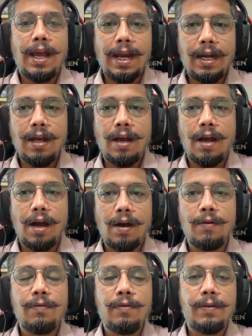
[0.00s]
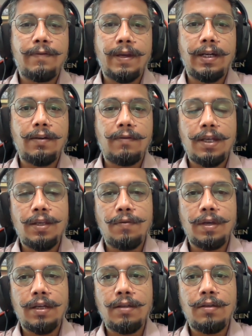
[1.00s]
and how effectively
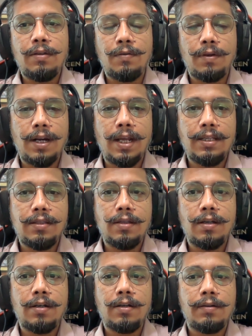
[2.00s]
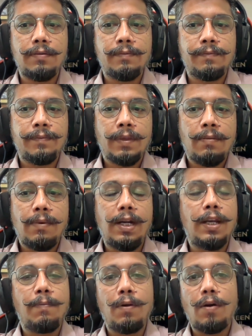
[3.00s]
you can utilize the
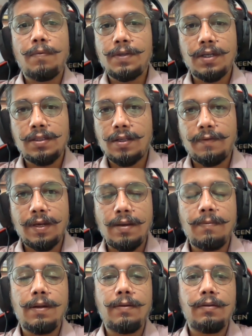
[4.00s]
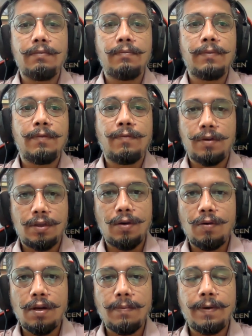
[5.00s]
multiple options available for
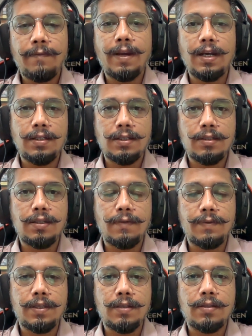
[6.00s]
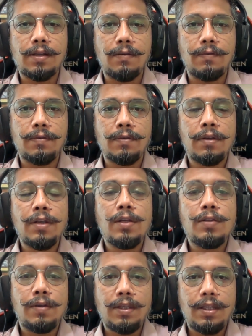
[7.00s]
the Rollup in Financial Services Cloud.
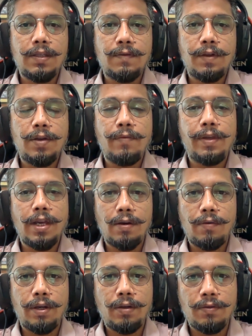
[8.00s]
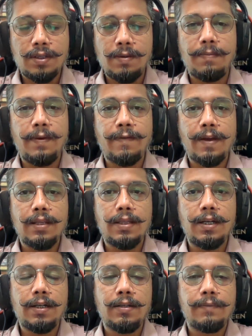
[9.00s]
So in this video, we are going to simplify
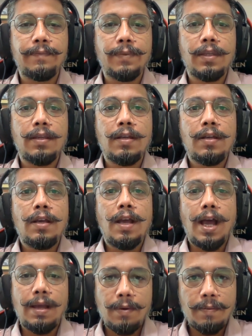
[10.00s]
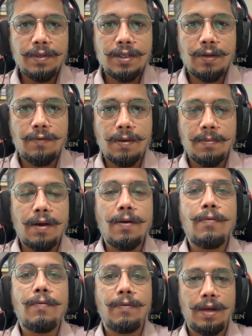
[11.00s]
that. I'm Abhishek
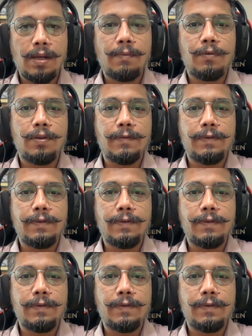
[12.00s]
Verma. Welcome to the